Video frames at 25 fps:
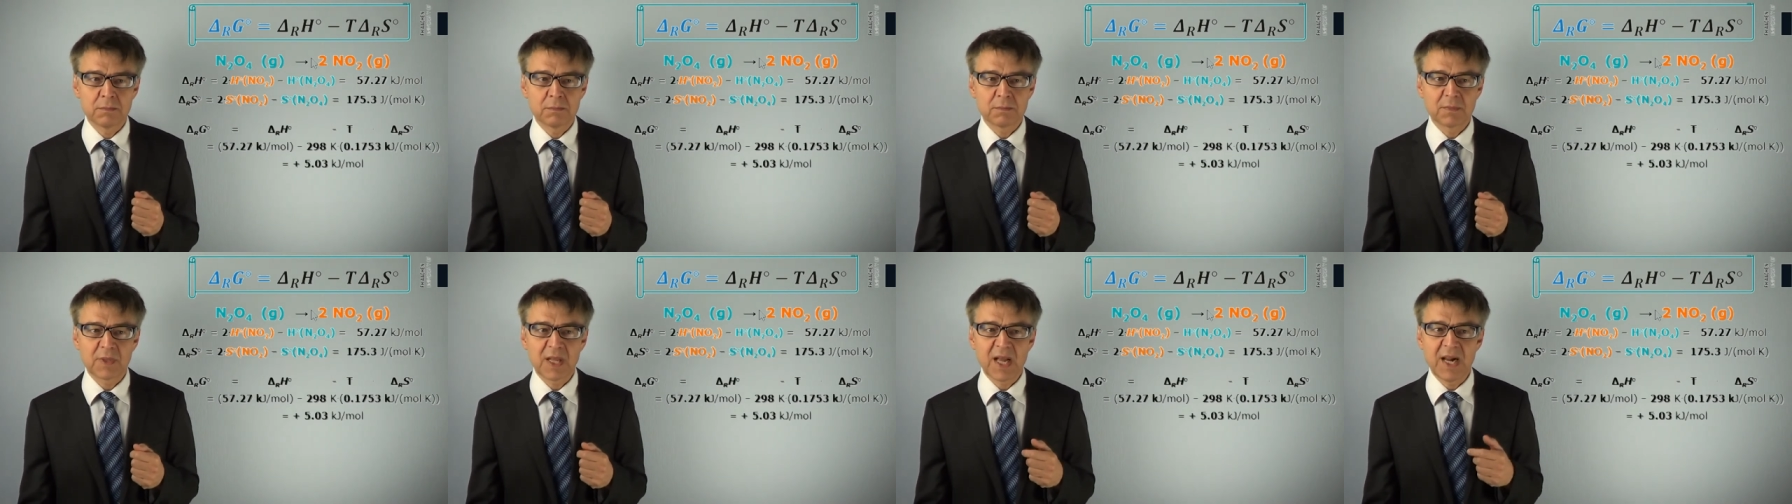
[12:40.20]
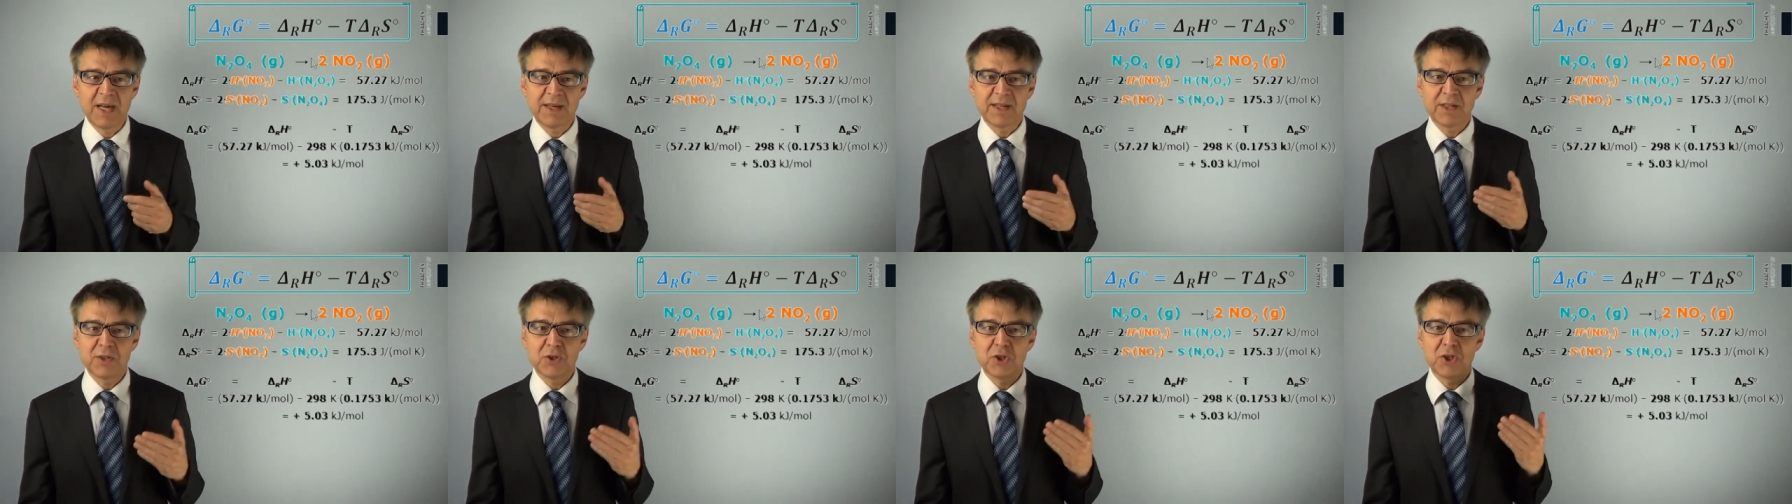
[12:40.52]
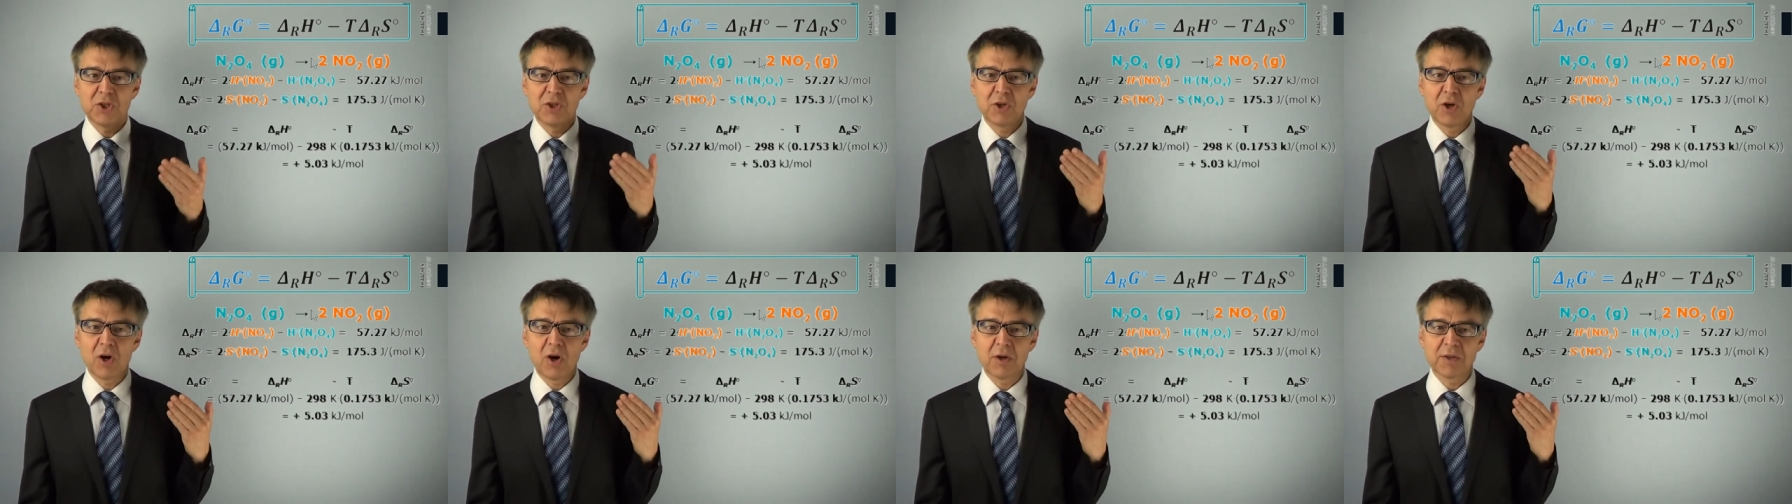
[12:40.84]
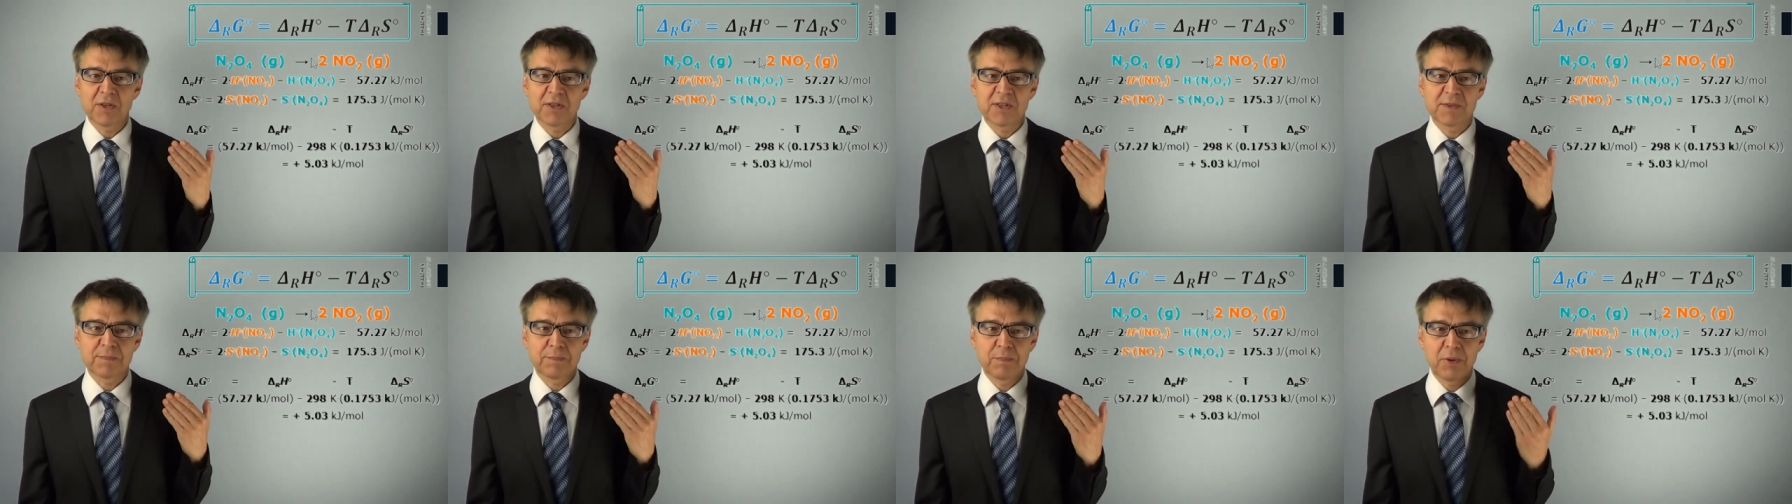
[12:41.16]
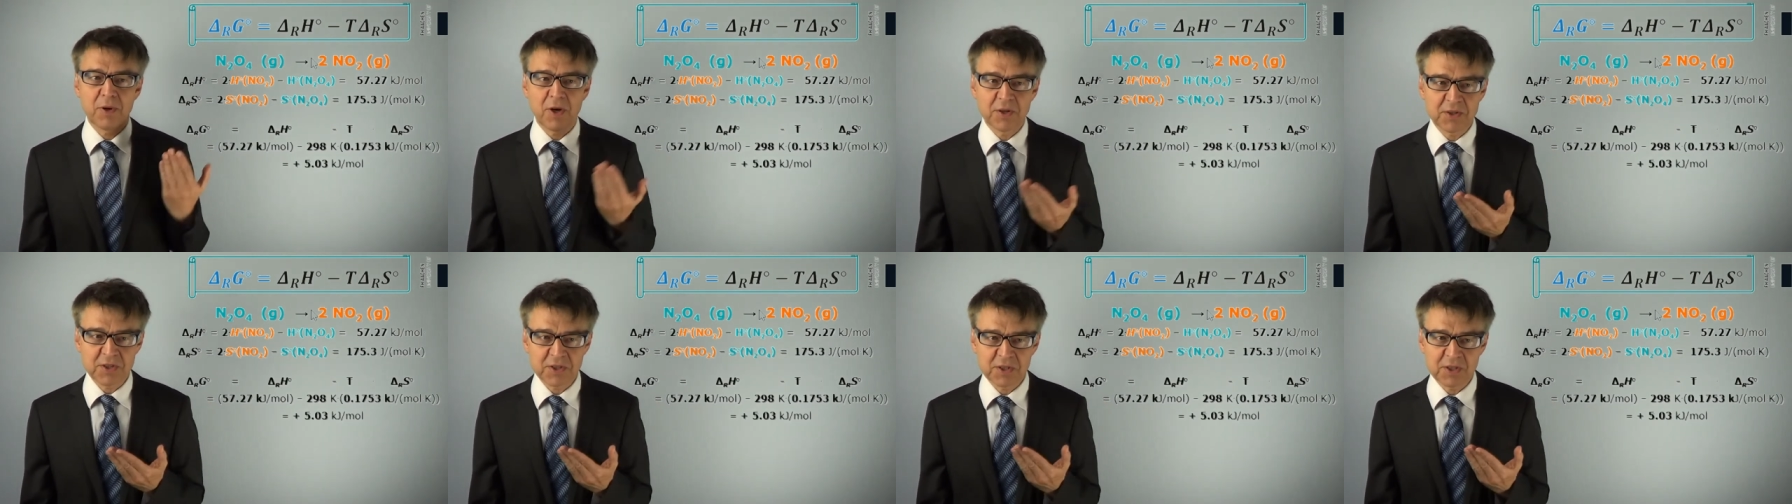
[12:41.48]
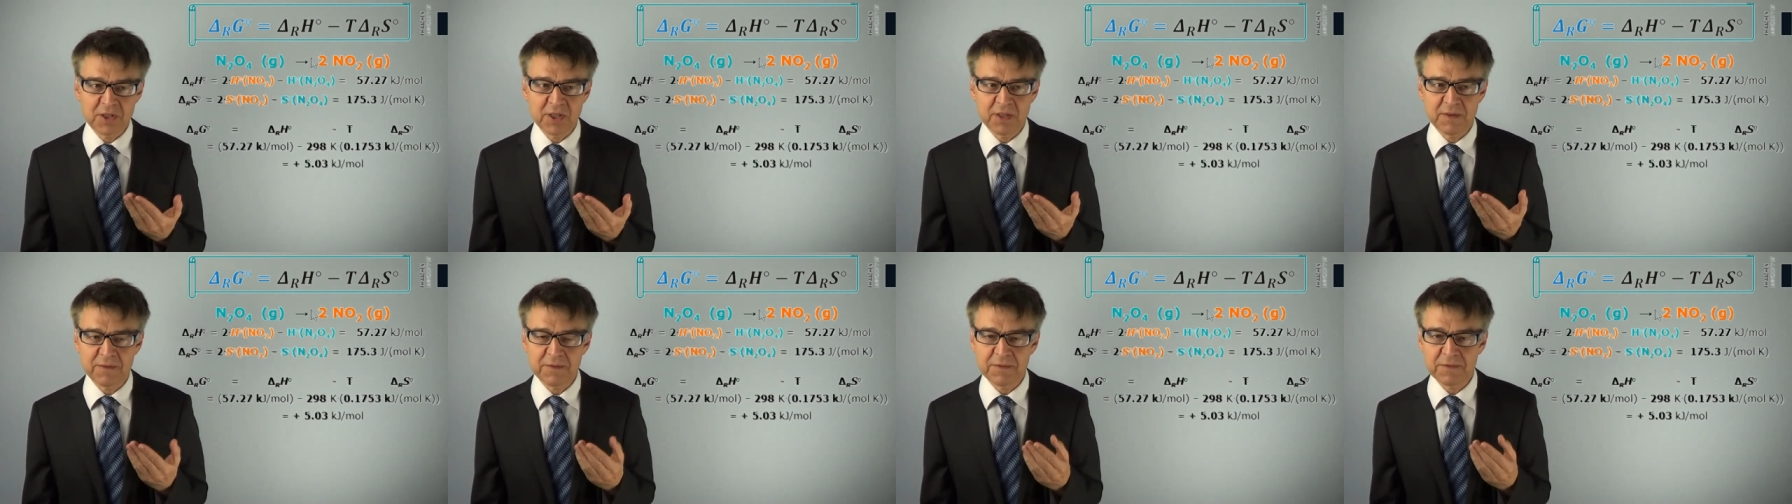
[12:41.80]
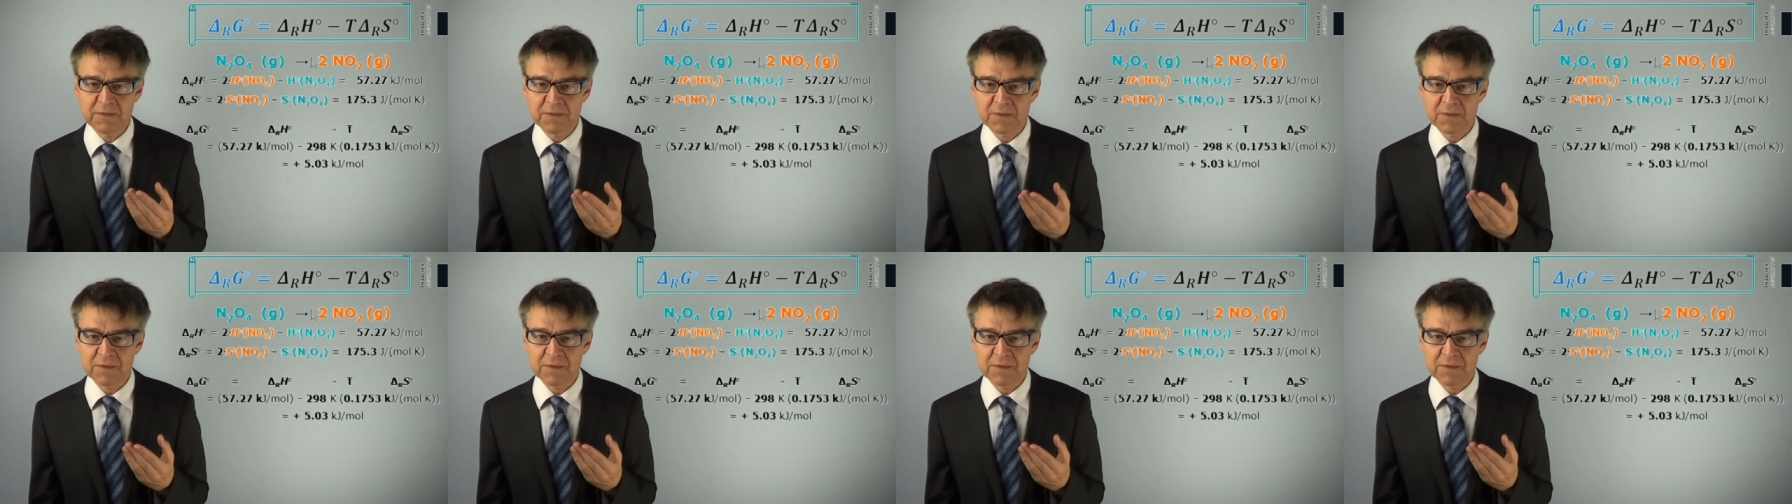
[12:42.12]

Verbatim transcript: Delta G naught is positive.